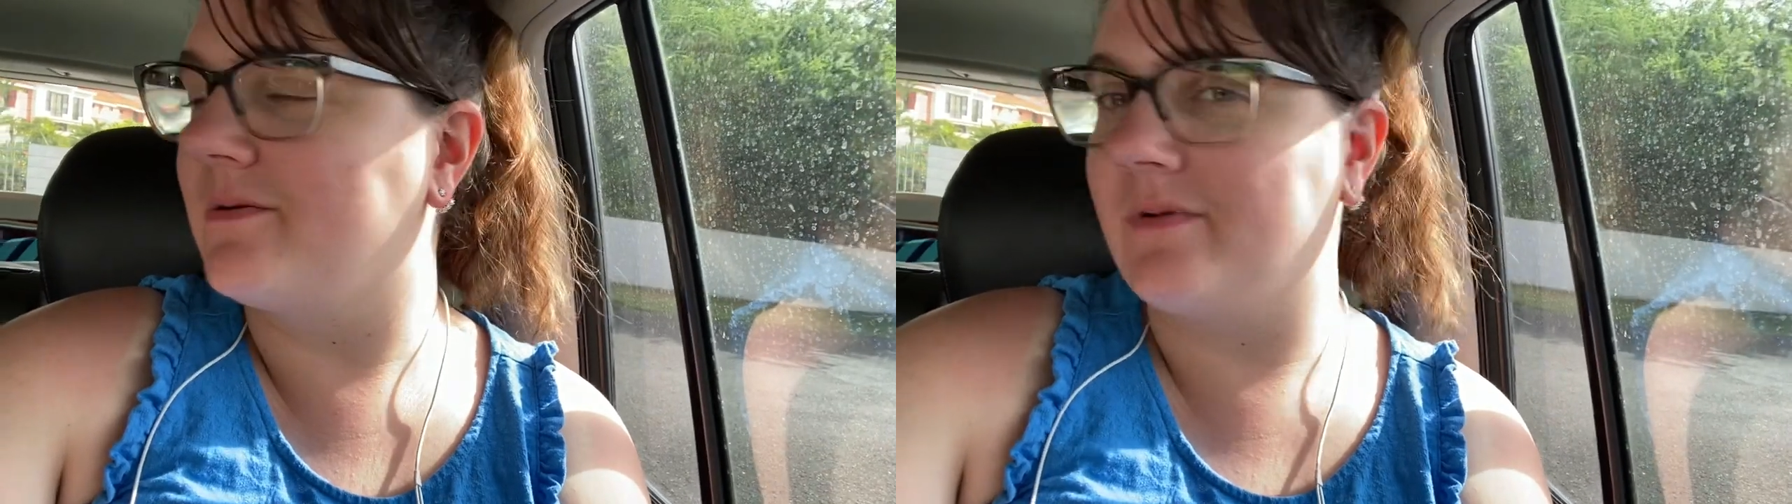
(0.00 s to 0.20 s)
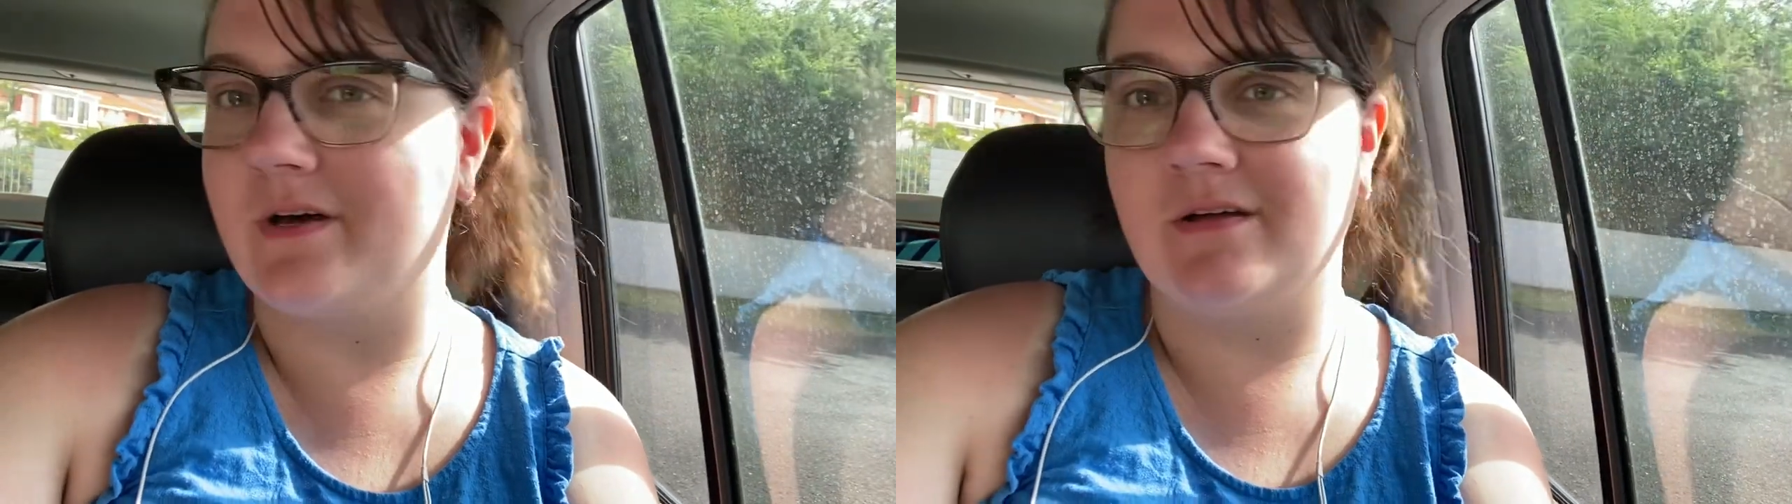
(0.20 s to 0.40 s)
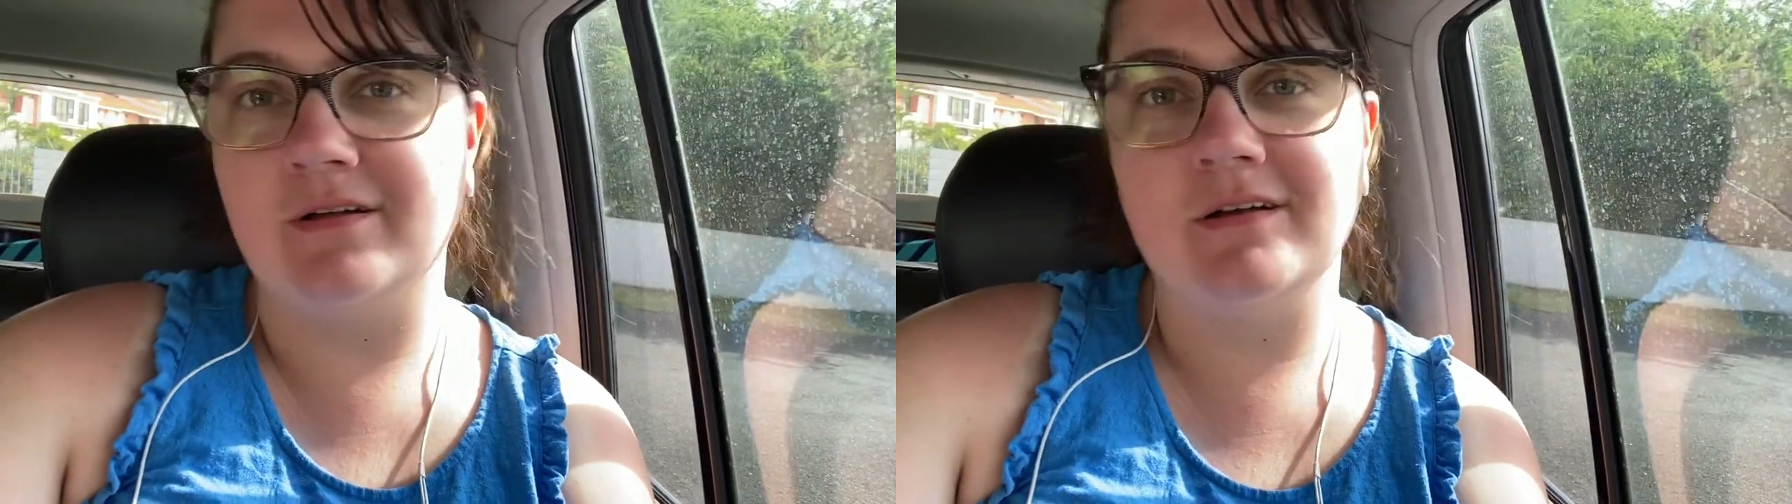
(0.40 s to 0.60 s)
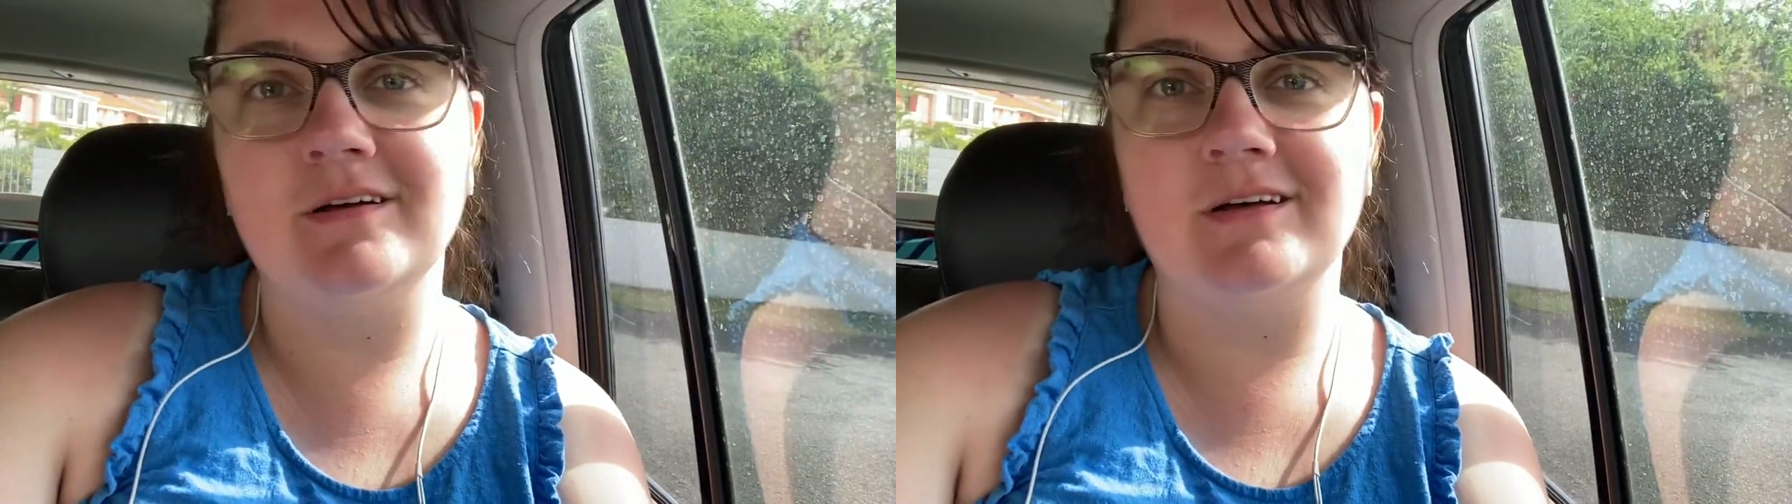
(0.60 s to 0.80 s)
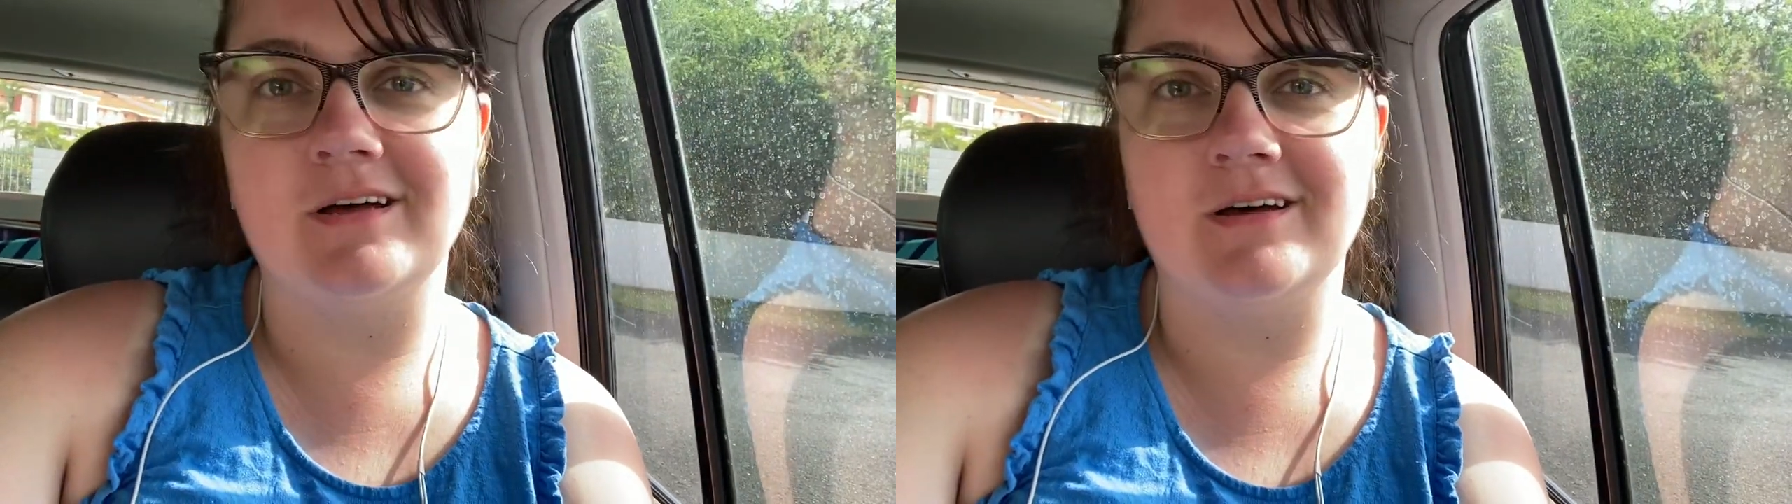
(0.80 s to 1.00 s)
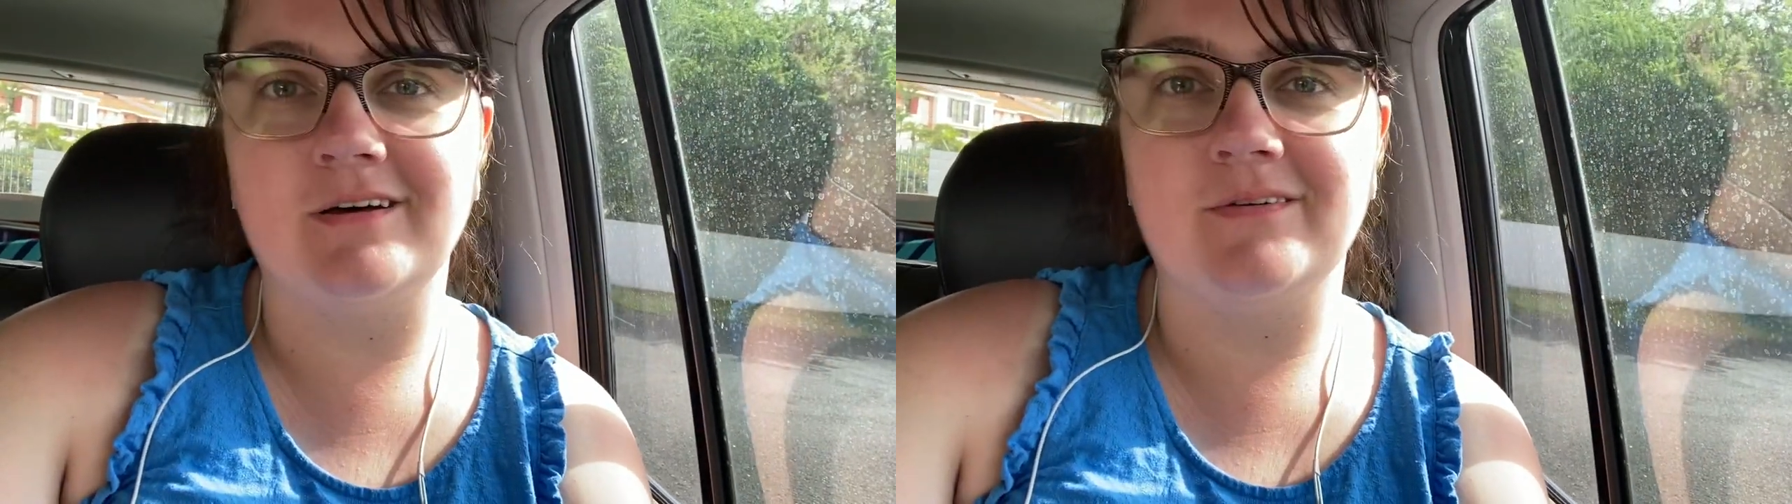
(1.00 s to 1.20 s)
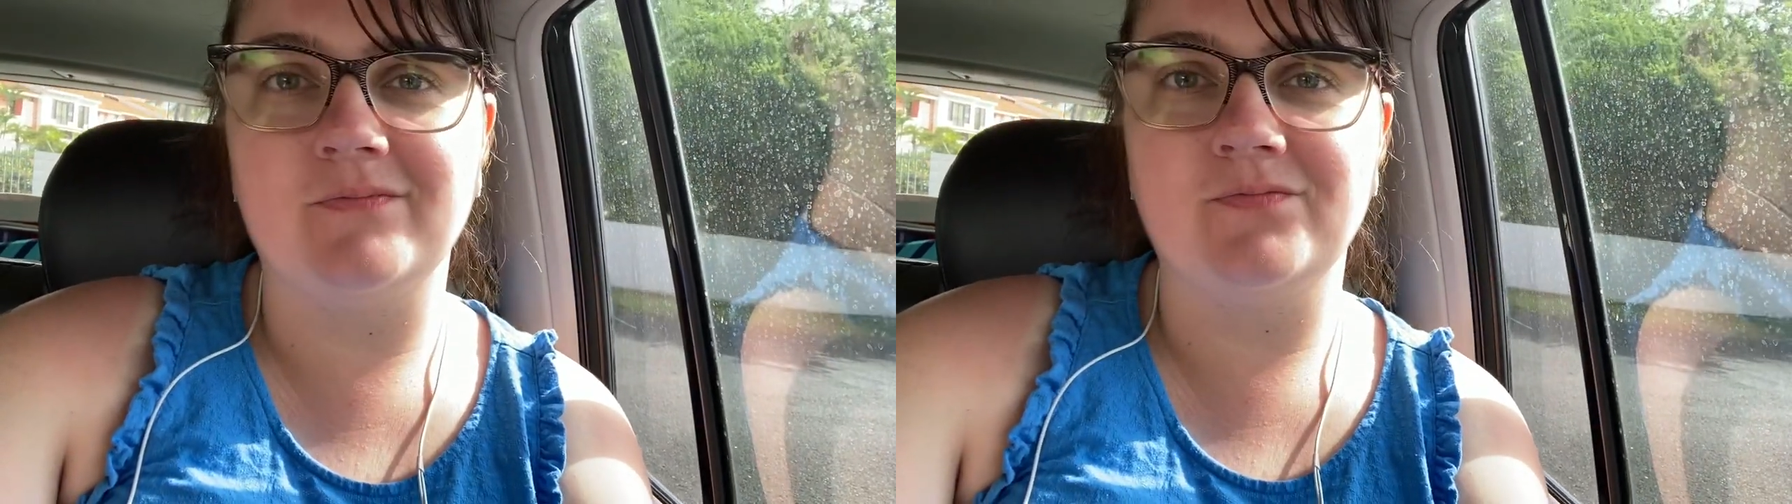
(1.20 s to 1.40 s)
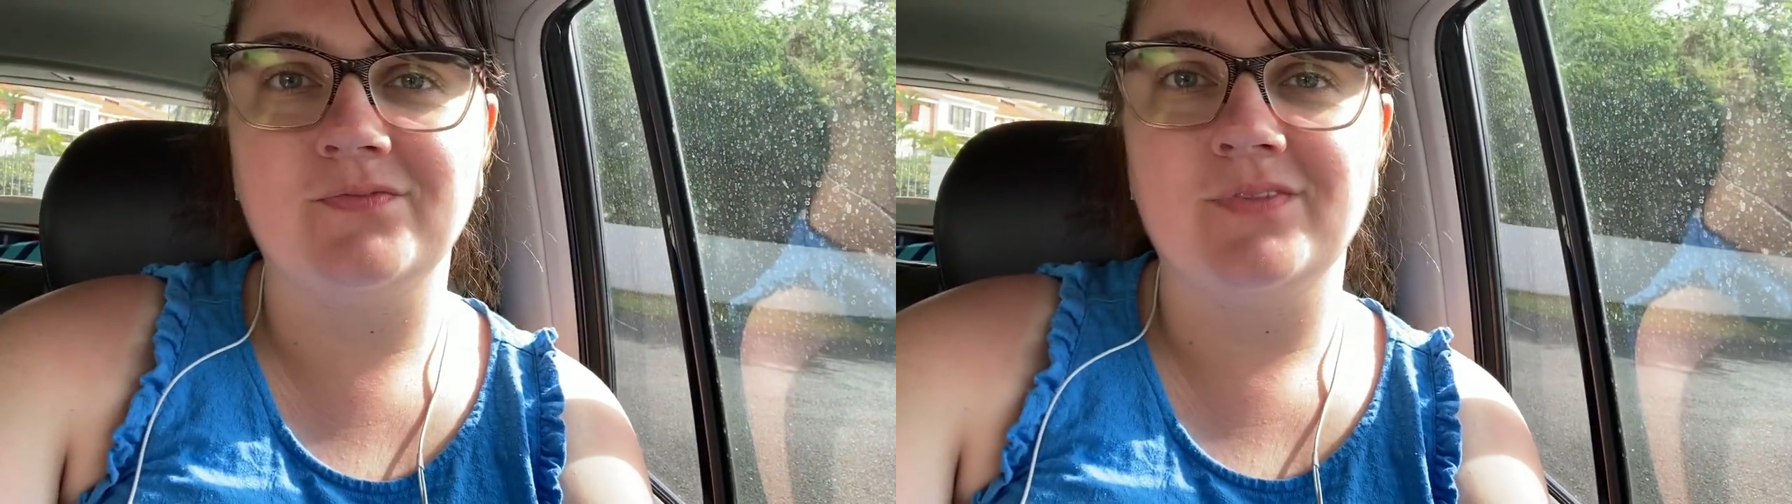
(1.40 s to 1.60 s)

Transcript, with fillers: will. Um,